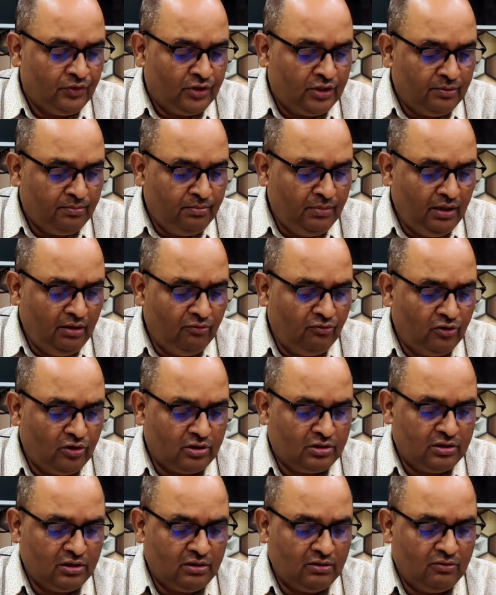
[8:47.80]
The mill
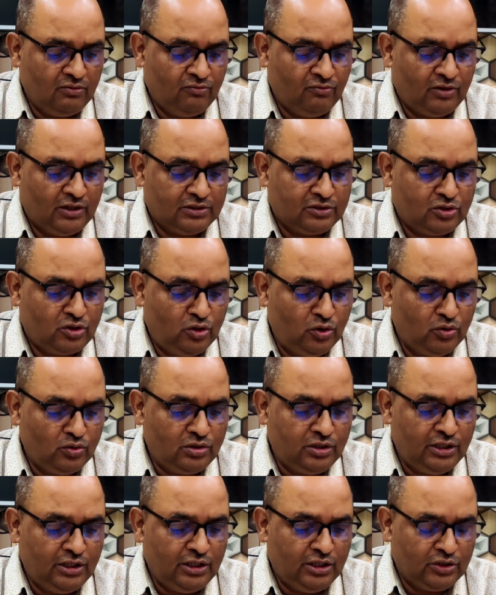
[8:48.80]
worker was
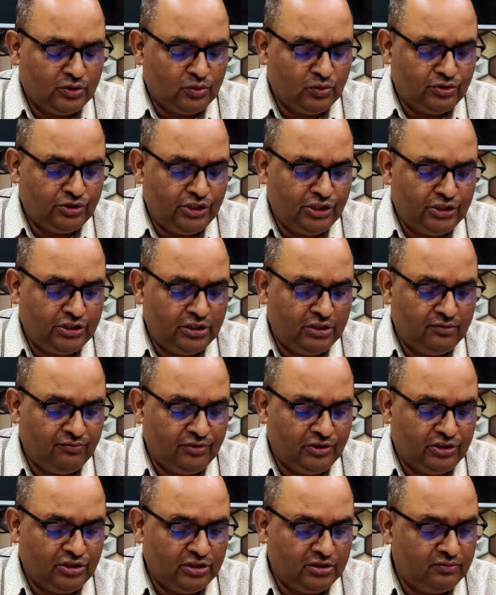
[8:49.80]
closely associated
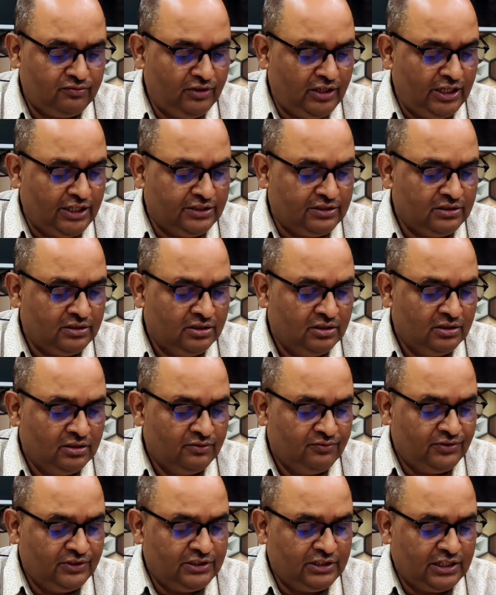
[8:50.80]
with his village,
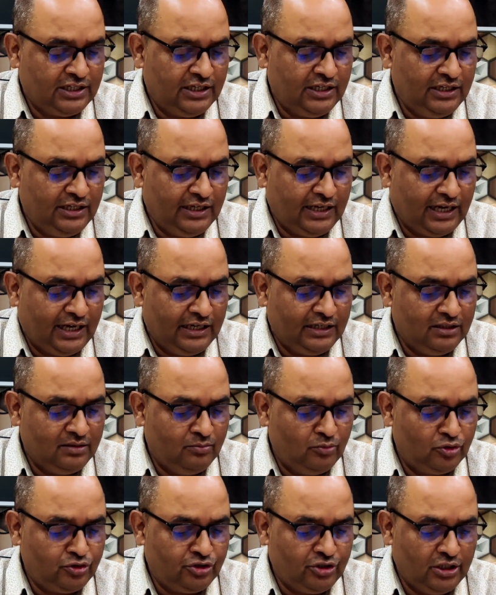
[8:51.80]
physically and
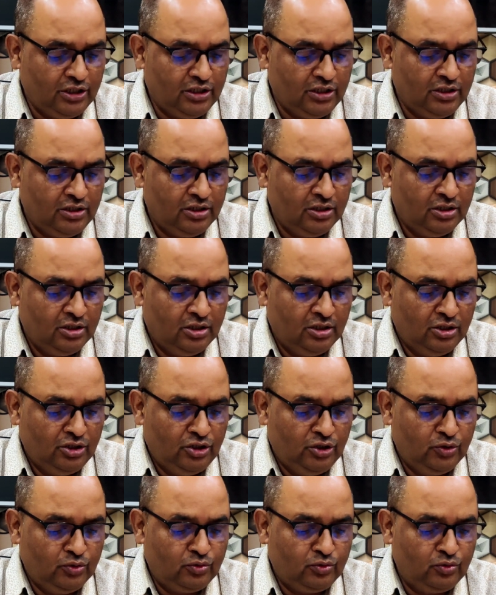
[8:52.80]
emotionally.
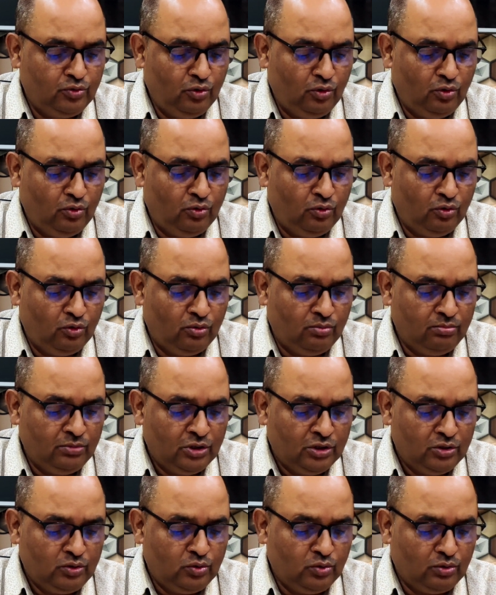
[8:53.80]
He would go home
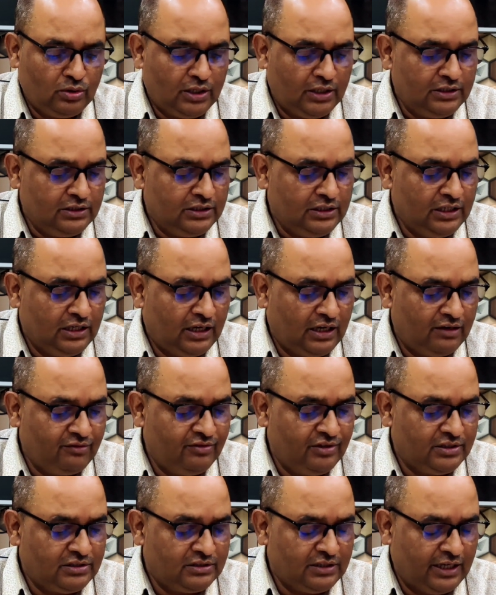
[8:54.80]
to cut the
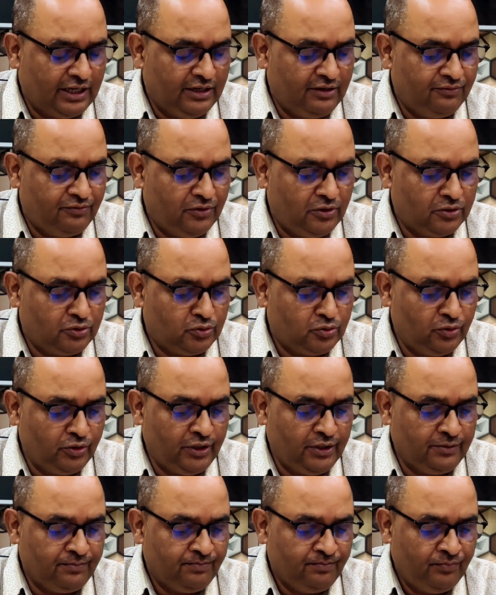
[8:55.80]
harvest and for
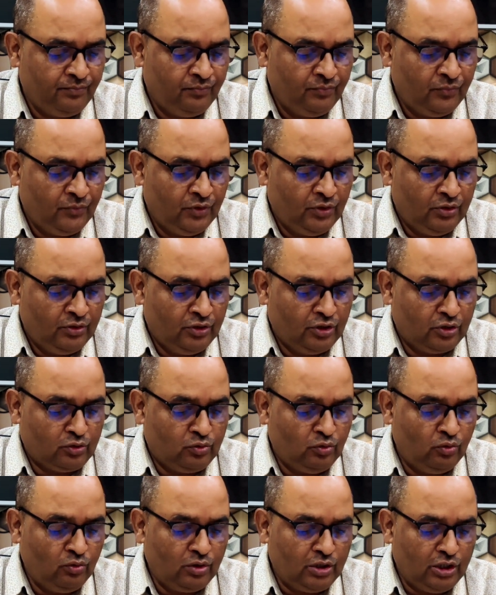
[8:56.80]
sowing. The
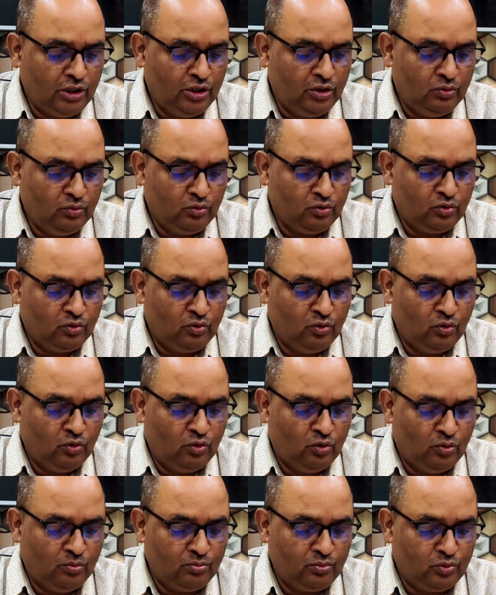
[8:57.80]
Konkani would go
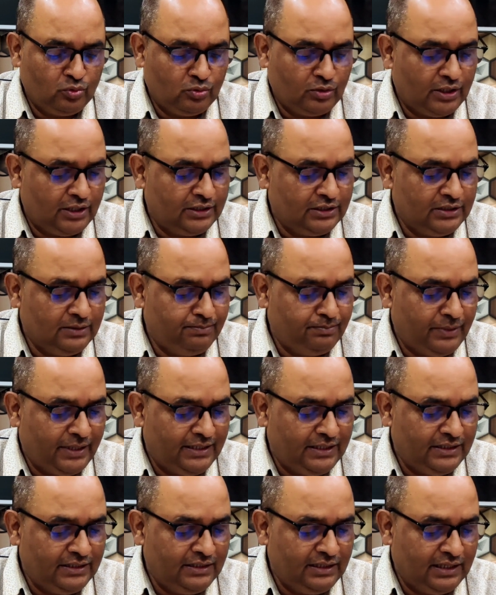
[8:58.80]
home to cut the
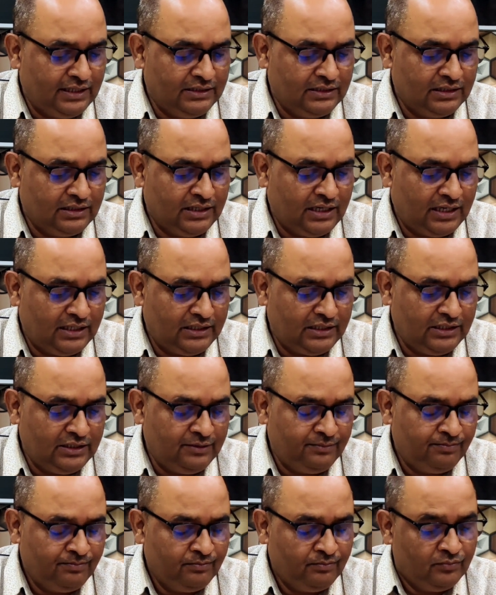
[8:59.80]
paddy and the
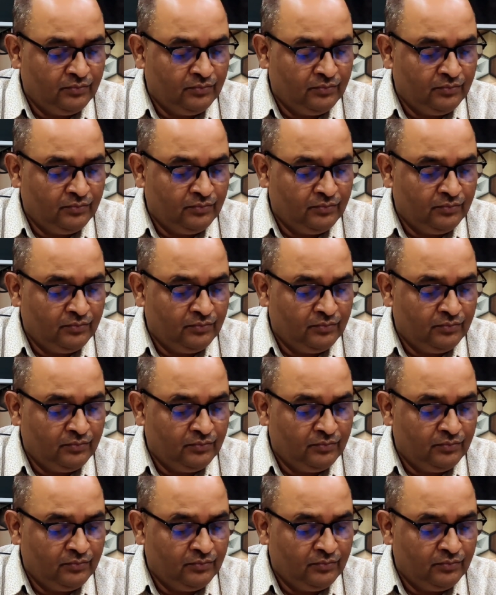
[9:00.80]
ghati,